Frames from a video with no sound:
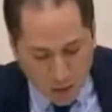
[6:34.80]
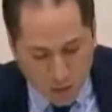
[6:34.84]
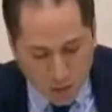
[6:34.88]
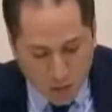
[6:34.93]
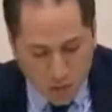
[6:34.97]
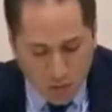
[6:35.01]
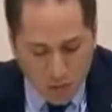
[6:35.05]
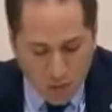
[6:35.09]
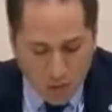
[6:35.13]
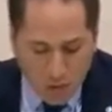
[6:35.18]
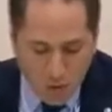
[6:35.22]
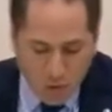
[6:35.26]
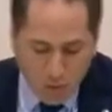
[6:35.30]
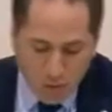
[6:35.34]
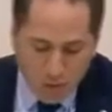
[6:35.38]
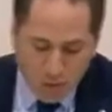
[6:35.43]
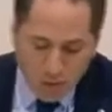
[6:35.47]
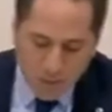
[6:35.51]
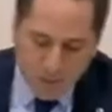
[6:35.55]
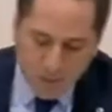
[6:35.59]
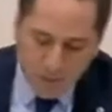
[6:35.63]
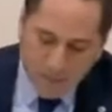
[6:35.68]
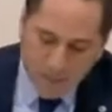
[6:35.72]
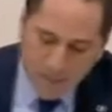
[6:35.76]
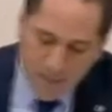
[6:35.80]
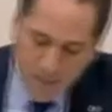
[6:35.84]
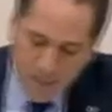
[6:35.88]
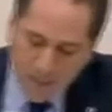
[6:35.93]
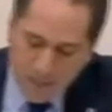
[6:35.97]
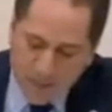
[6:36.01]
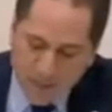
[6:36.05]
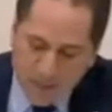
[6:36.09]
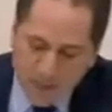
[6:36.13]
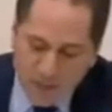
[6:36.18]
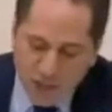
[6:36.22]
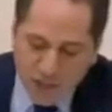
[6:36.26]
To conclude,
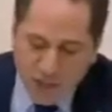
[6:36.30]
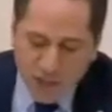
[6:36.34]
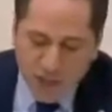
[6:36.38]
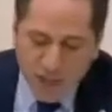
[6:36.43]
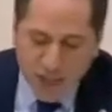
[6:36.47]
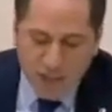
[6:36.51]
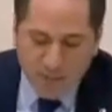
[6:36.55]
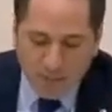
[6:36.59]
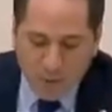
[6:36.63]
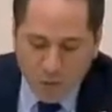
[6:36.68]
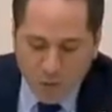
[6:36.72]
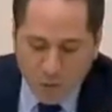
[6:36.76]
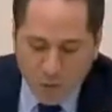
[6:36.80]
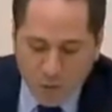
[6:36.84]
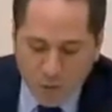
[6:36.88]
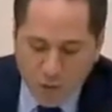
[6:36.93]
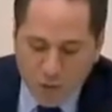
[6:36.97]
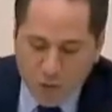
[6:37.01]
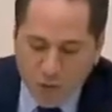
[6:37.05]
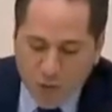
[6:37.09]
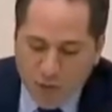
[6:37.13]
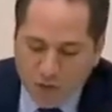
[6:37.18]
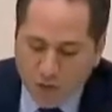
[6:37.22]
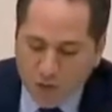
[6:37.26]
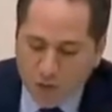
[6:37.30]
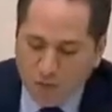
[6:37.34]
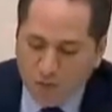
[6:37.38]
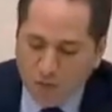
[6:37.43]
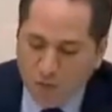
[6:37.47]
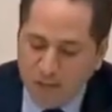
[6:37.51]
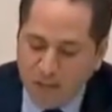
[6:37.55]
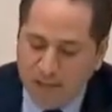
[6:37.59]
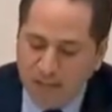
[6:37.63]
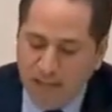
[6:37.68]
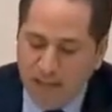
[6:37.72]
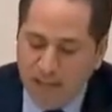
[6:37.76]
it is a shame to lose
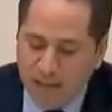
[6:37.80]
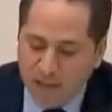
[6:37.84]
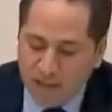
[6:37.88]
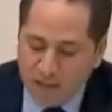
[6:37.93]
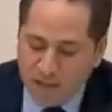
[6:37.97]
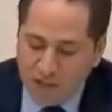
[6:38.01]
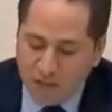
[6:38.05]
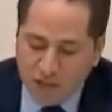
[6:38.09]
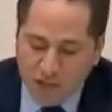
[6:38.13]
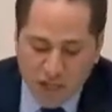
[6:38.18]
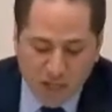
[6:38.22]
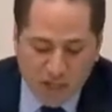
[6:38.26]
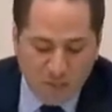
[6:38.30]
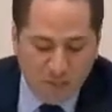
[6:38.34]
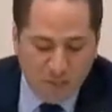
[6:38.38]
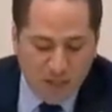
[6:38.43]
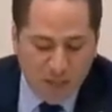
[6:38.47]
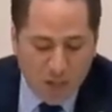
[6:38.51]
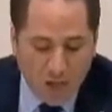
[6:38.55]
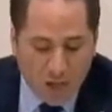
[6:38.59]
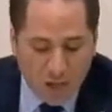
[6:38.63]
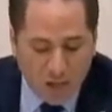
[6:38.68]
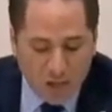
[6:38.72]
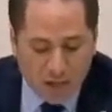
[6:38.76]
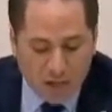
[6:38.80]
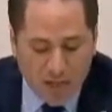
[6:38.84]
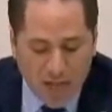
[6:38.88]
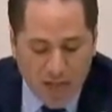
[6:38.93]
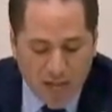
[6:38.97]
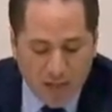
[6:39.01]
wonderful talents just because,